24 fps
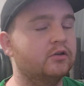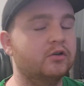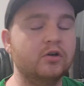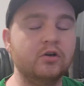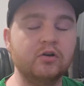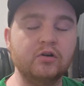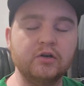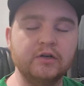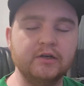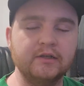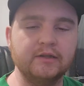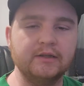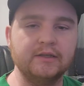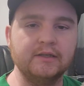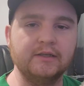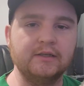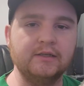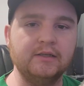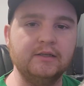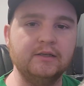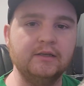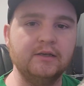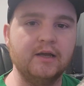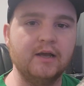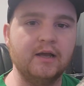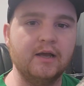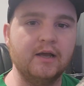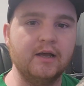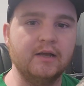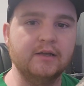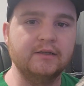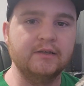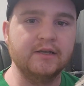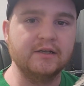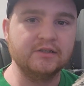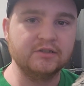Currently,
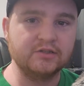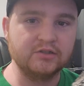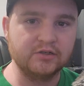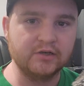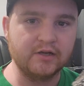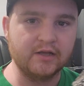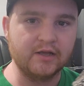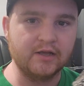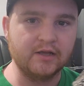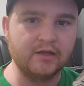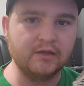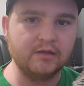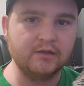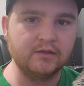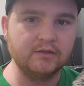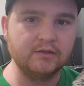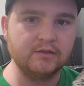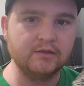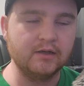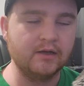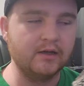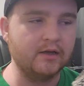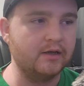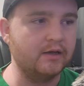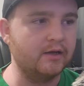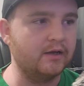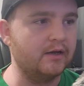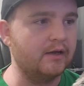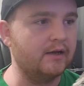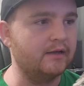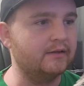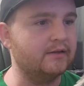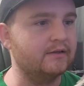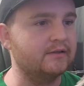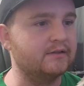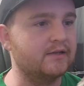yesterday,
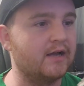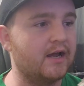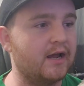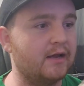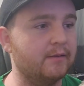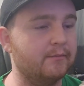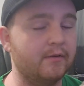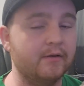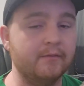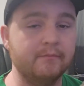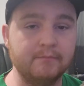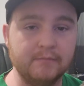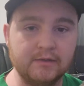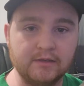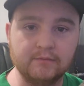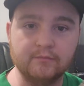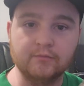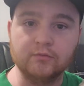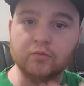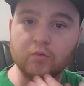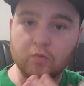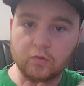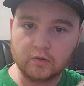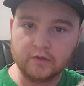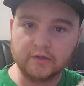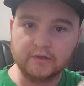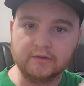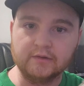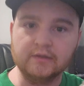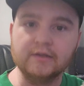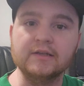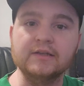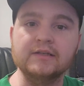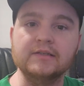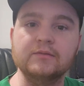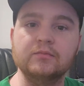at the time of me recording
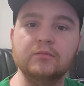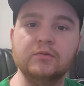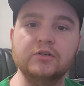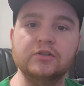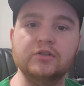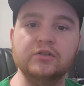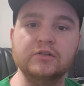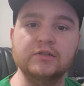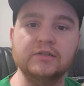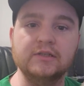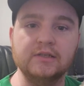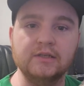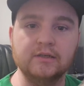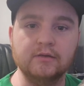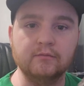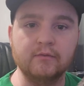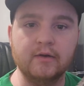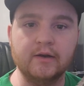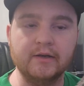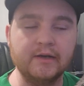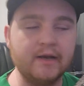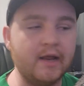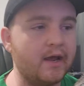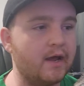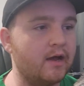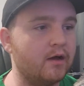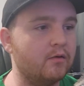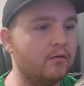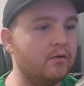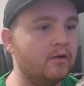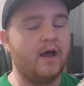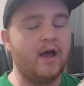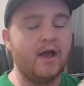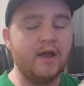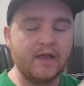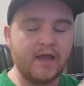this, what you're seeing right
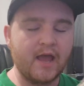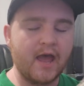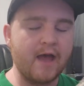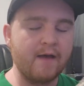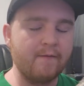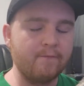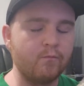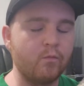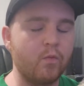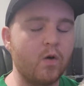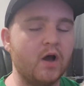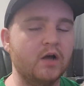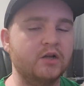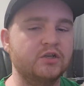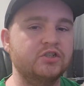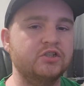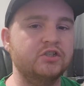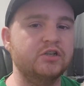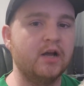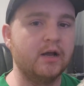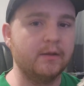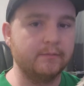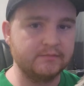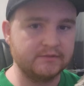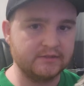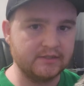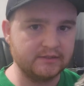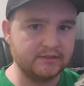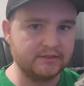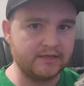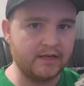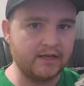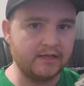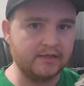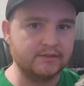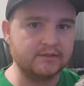now, I have watched up to
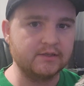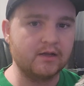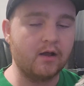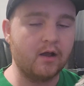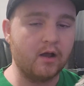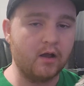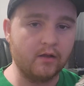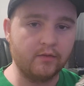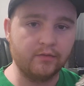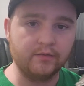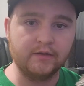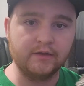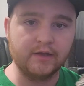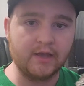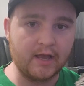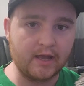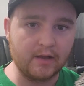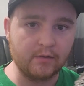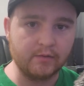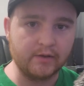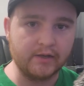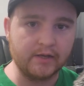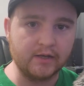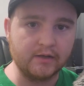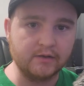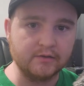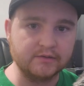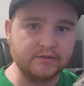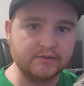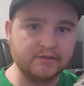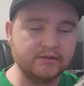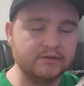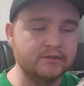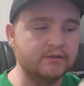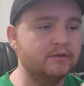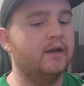date on The Owl
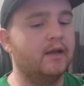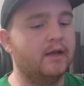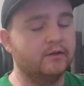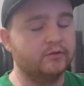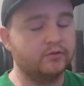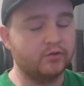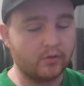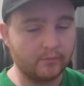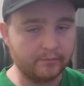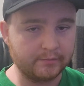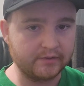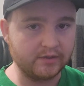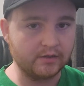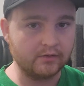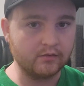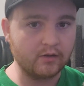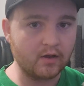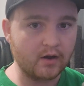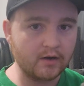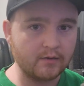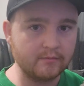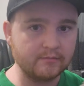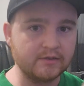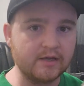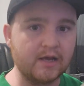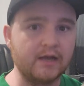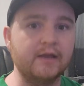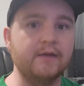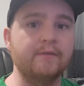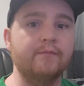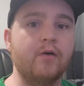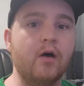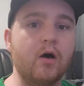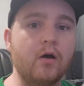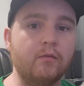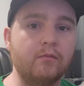House. Now, don't be alarmed, I
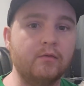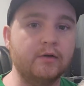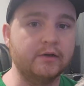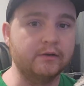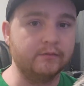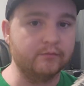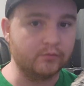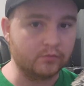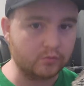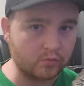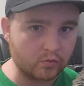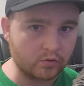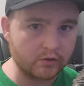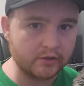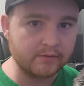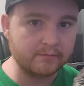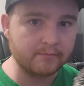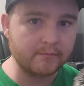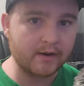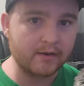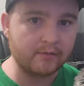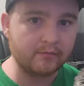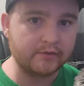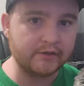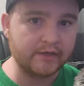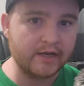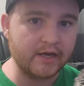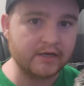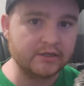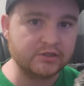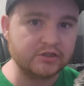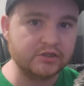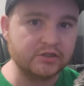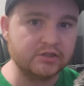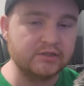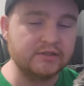have already recorded my
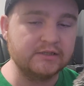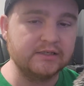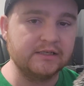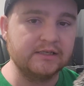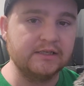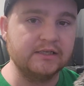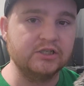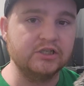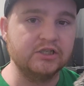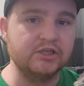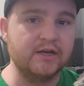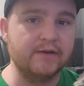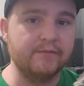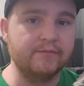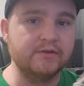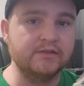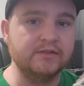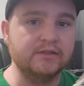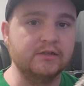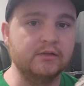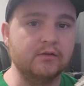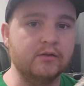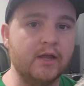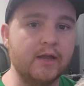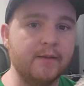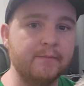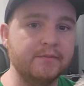reactions to each and every single